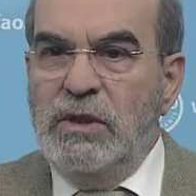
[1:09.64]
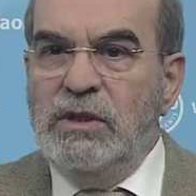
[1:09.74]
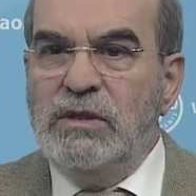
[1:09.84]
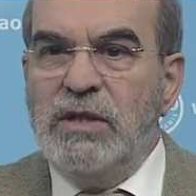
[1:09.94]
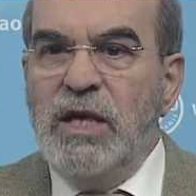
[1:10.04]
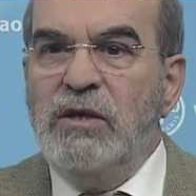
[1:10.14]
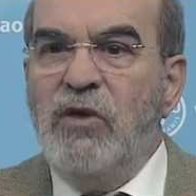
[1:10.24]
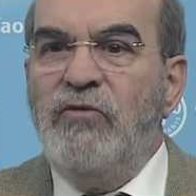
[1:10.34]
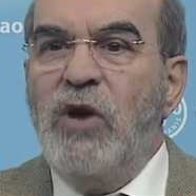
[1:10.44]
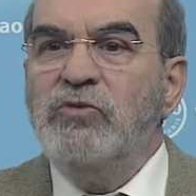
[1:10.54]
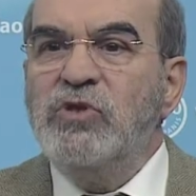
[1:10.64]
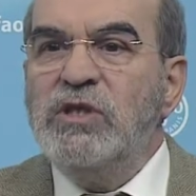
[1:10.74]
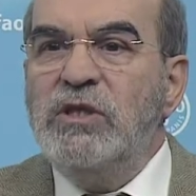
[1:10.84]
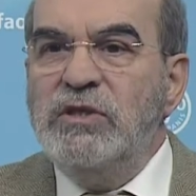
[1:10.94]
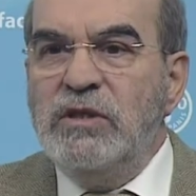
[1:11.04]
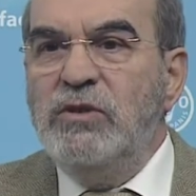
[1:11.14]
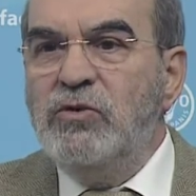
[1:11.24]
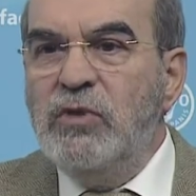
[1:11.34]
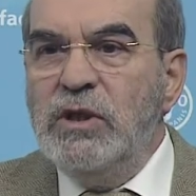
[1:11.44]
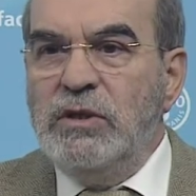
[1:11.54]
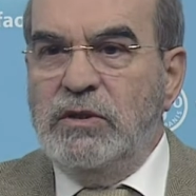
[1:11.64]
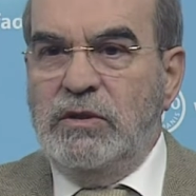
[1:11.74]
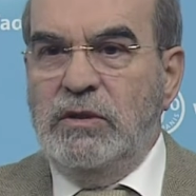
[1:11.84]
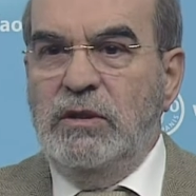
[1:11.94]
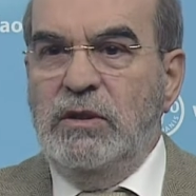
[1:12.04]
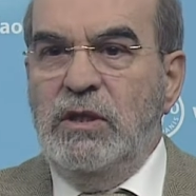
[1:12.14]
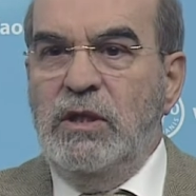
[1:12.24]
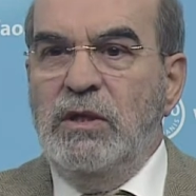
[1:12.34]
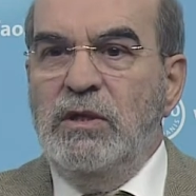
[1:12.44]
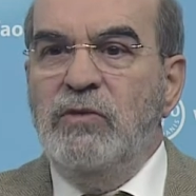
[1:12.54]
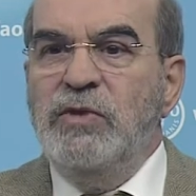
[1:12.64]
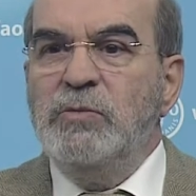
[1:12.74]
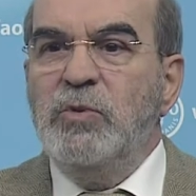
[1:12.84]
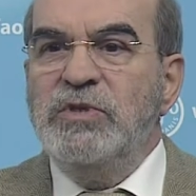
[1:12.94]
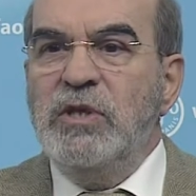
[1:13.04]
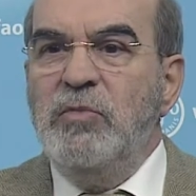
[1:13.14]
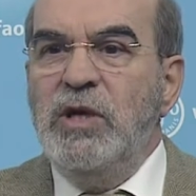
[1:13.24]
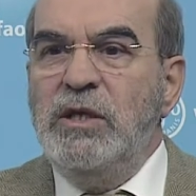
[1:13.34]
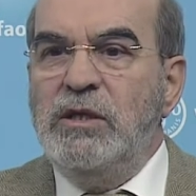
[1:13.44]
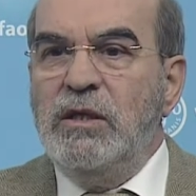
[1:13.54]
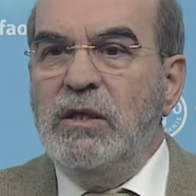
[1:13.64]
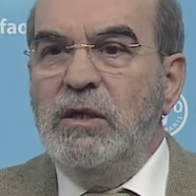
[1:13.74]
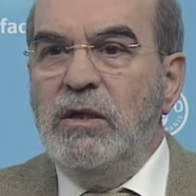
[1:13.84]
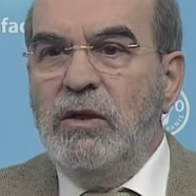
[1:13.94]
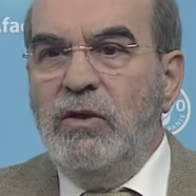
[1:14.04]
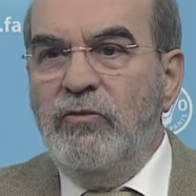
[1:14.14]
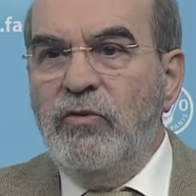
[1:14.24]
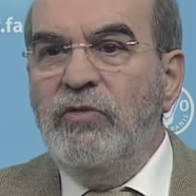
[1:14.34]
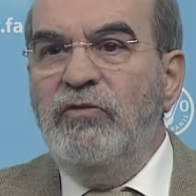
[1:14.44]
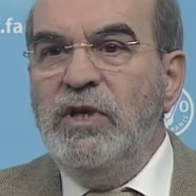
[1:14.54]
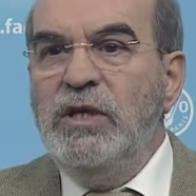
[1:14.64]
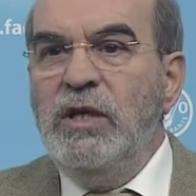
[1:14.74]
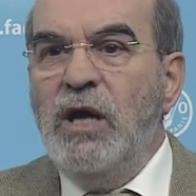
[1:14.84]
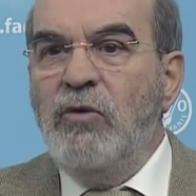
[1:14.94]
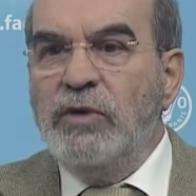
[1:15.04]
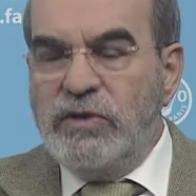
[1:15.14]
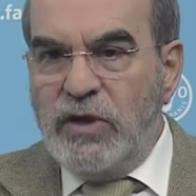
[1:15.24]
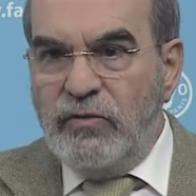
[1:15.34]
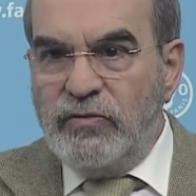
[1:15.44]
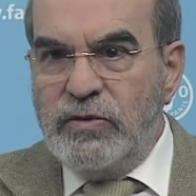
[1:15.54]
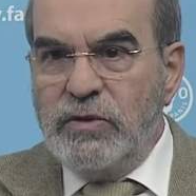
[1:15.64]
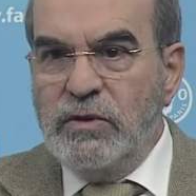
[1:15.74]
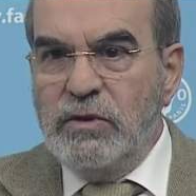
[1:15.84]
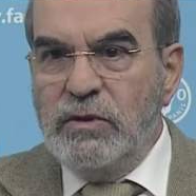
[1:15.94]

instead of outsourcing to others the responsibility for feeding ourselves.